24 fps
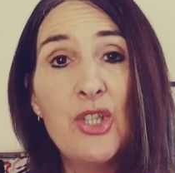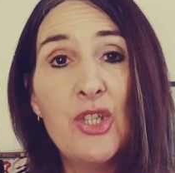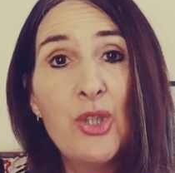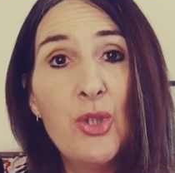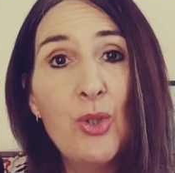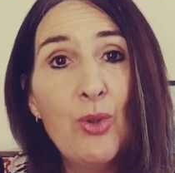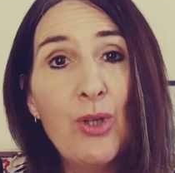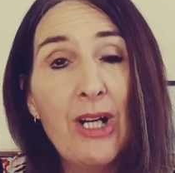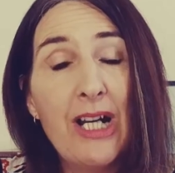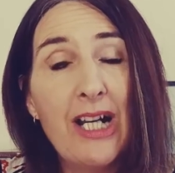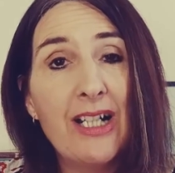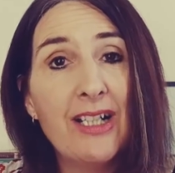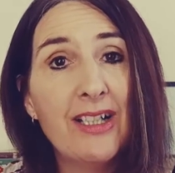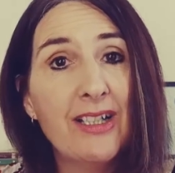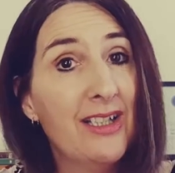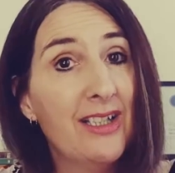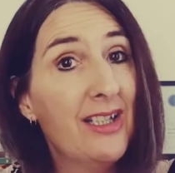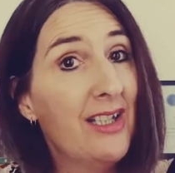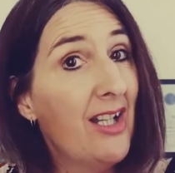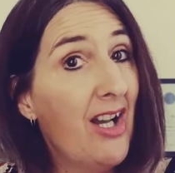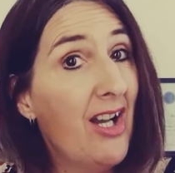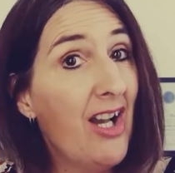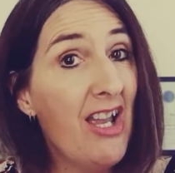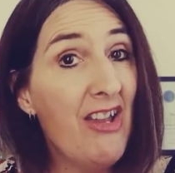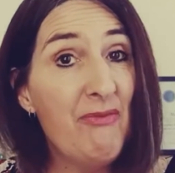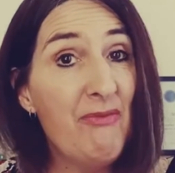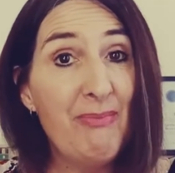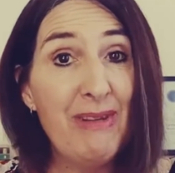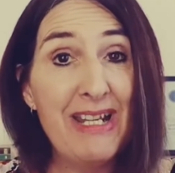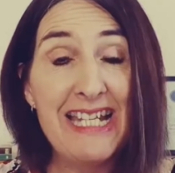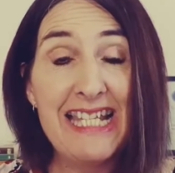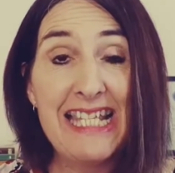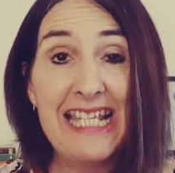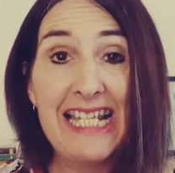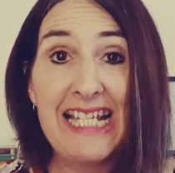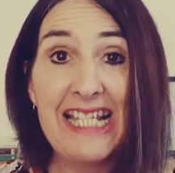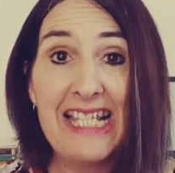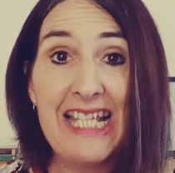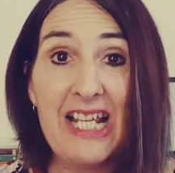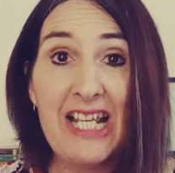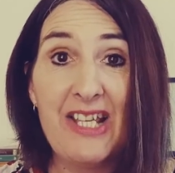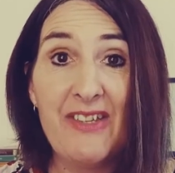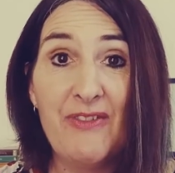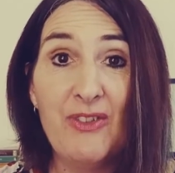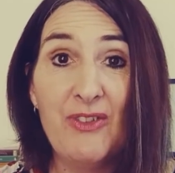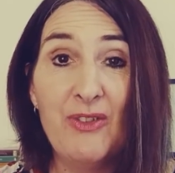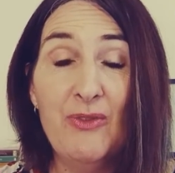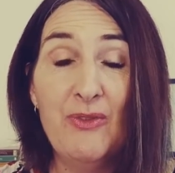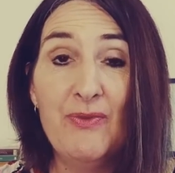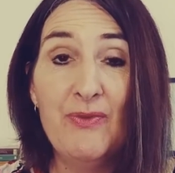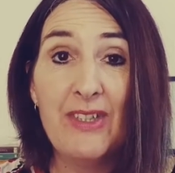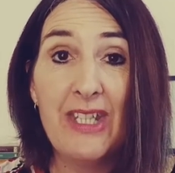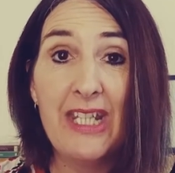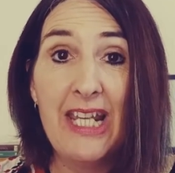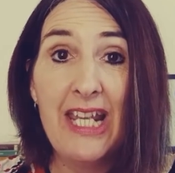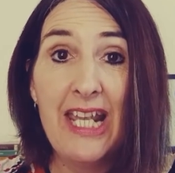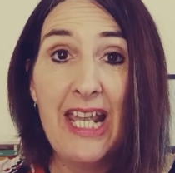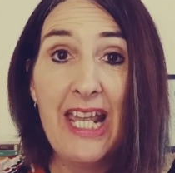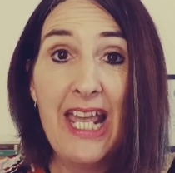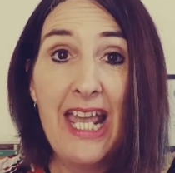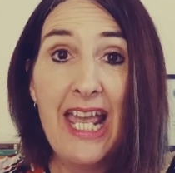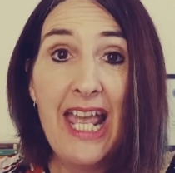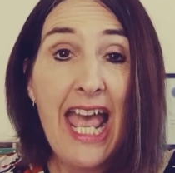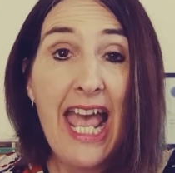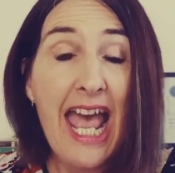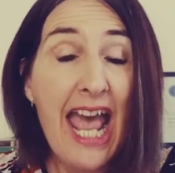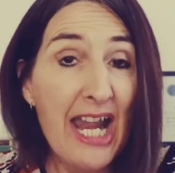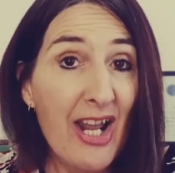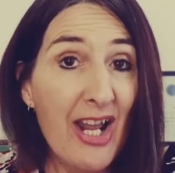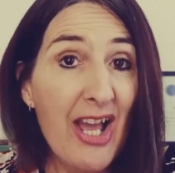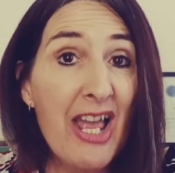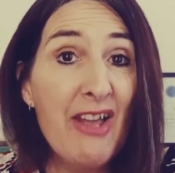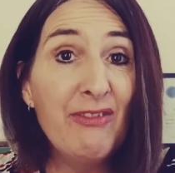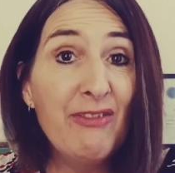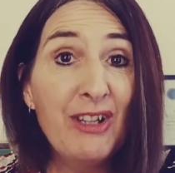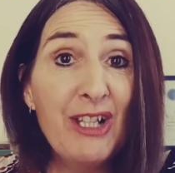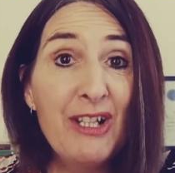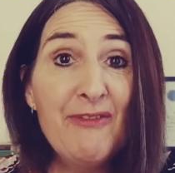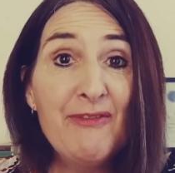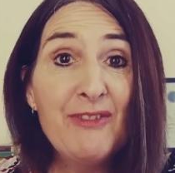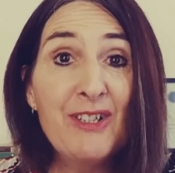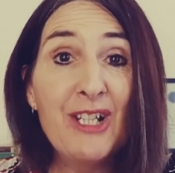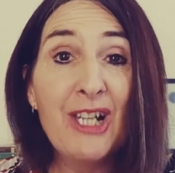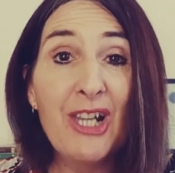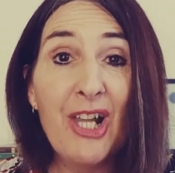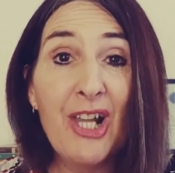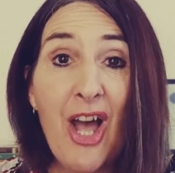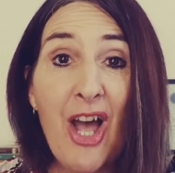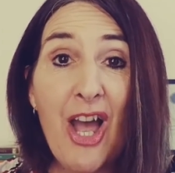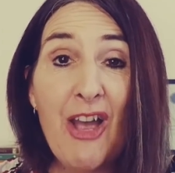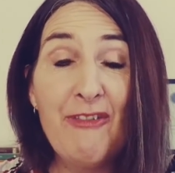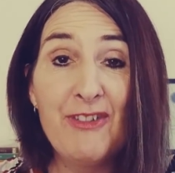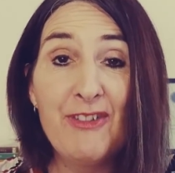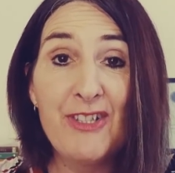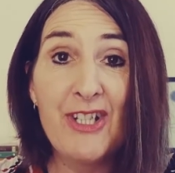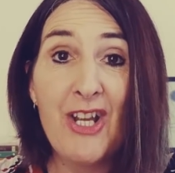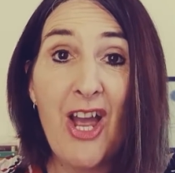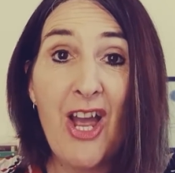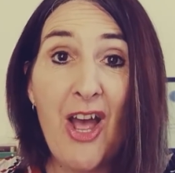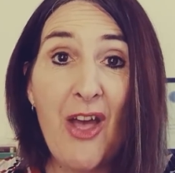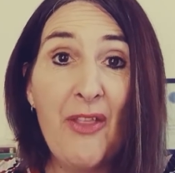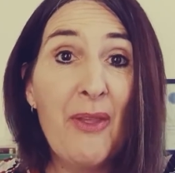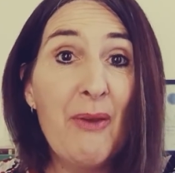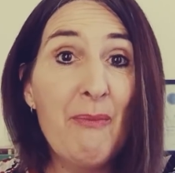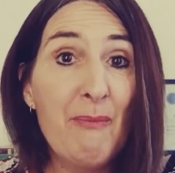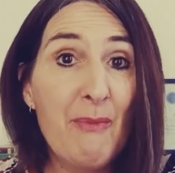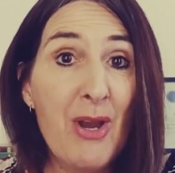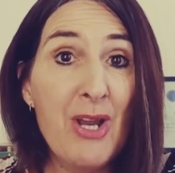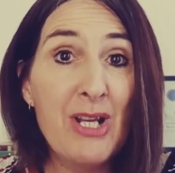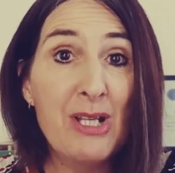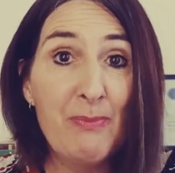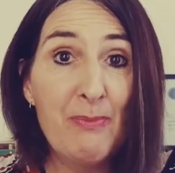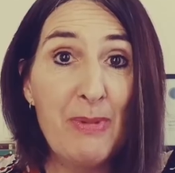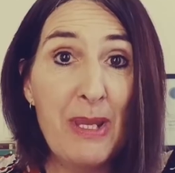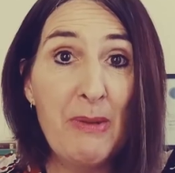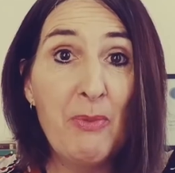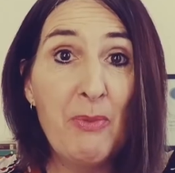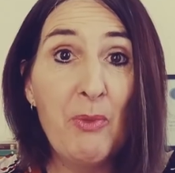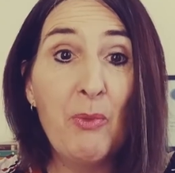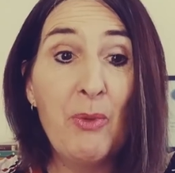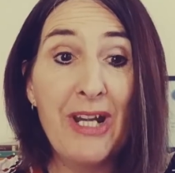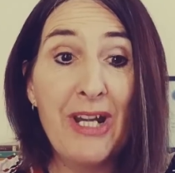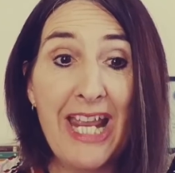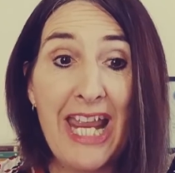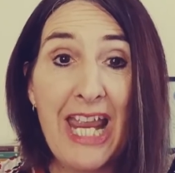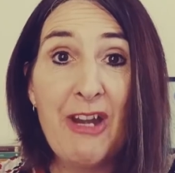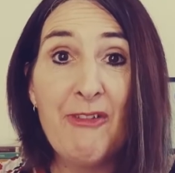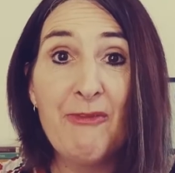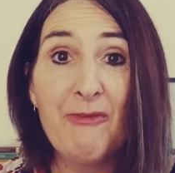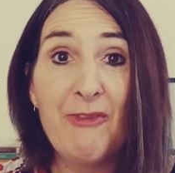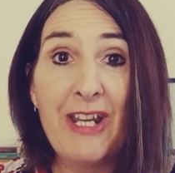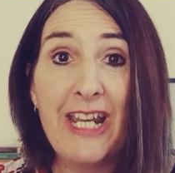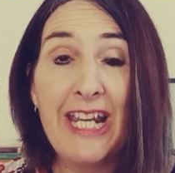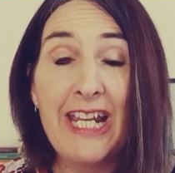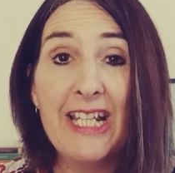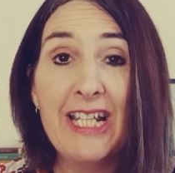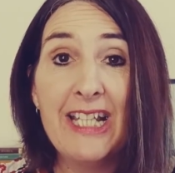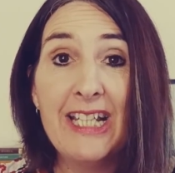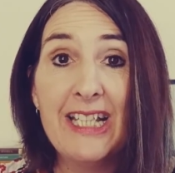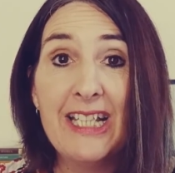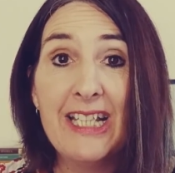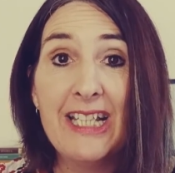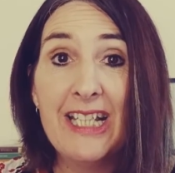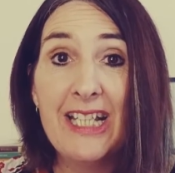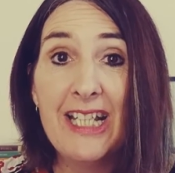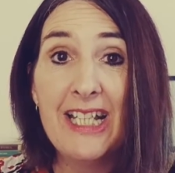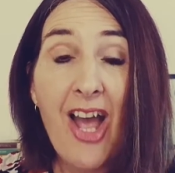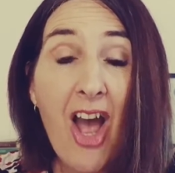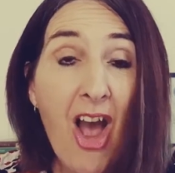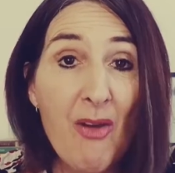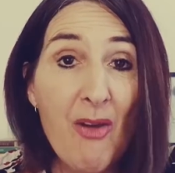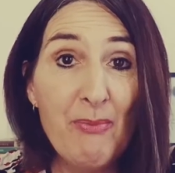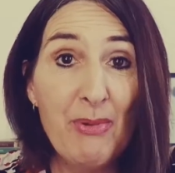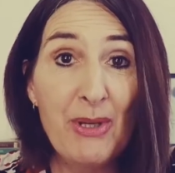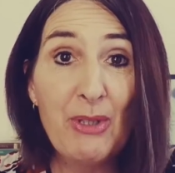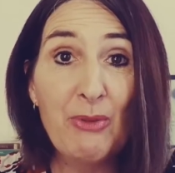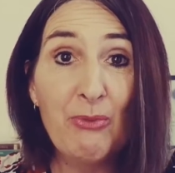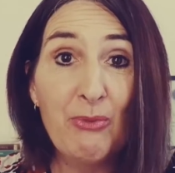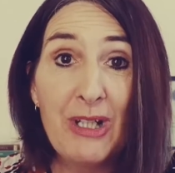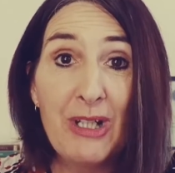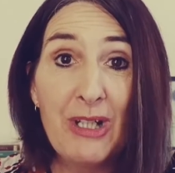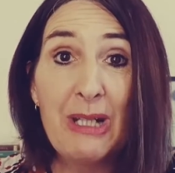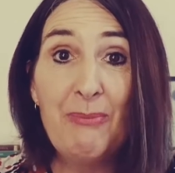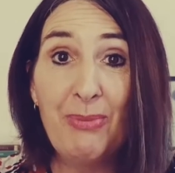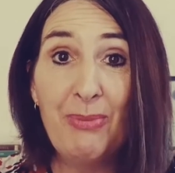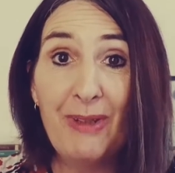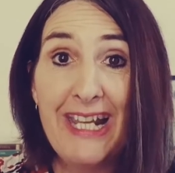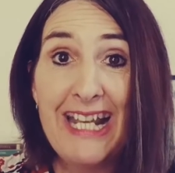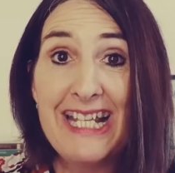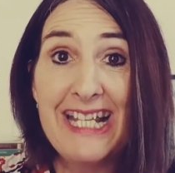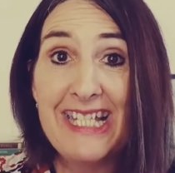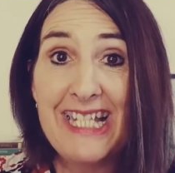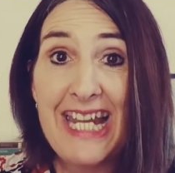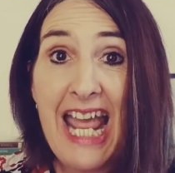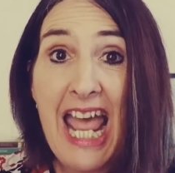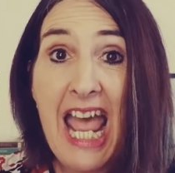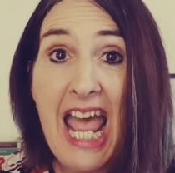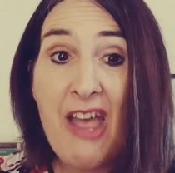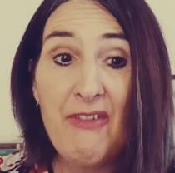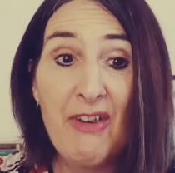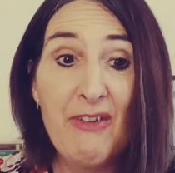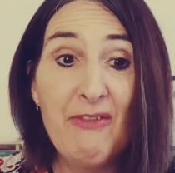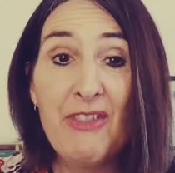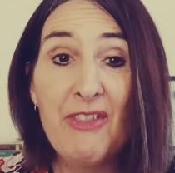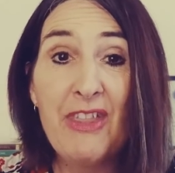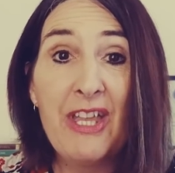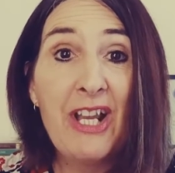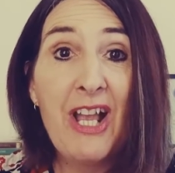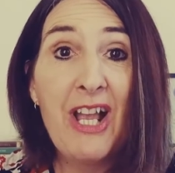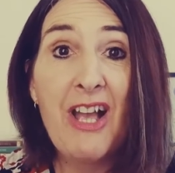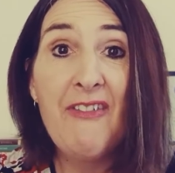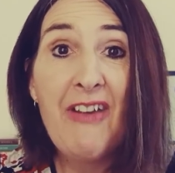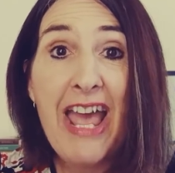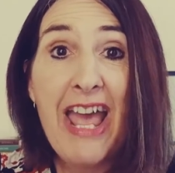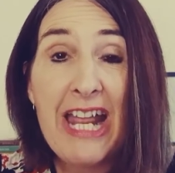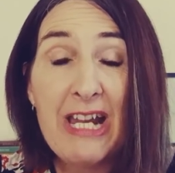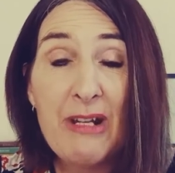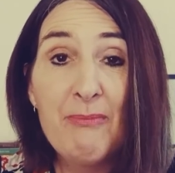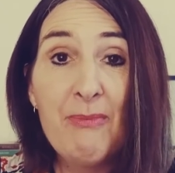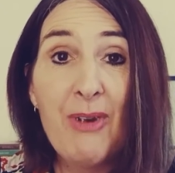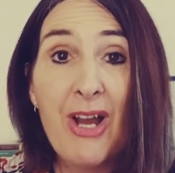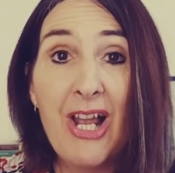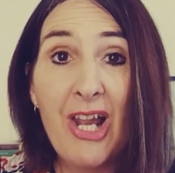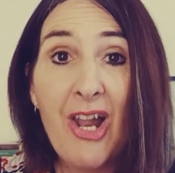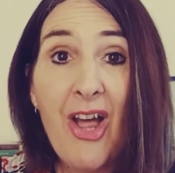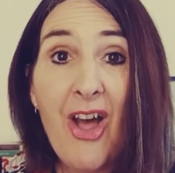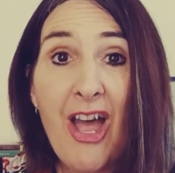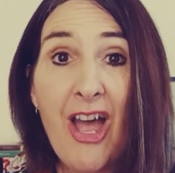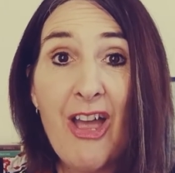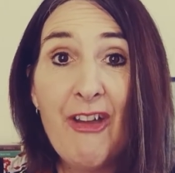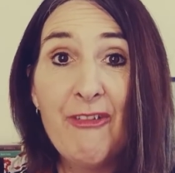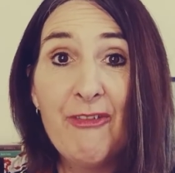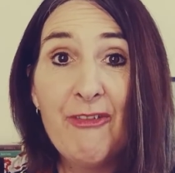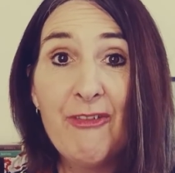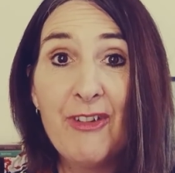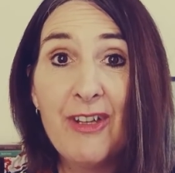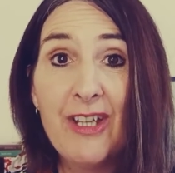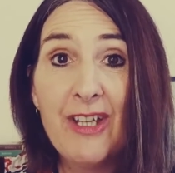Sure, I have been successful, and I have lived the lifestyle that most people would envy. I've been really blessed to have everything I've had in my life.